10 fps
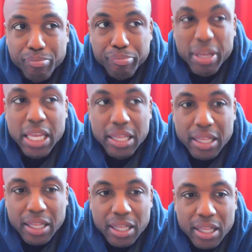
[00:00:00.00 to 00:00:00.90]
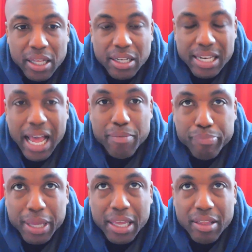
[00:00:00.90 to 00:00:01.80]
me
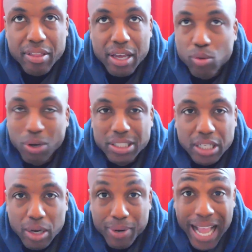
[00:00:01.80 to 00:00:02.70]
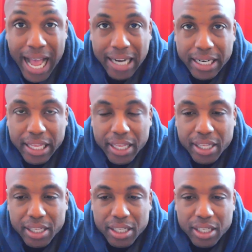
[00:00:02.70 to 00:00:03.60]
not being there wasn't a reality.
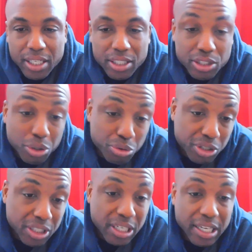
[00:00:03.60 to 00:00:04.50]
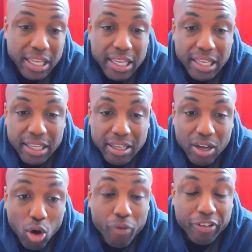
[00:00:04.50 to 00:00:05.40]
So shit, he
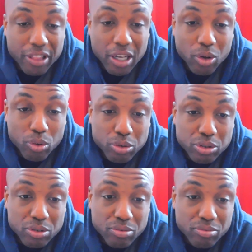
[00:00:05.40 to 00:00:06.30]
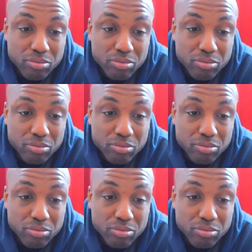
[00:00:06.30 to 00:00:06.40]
offered those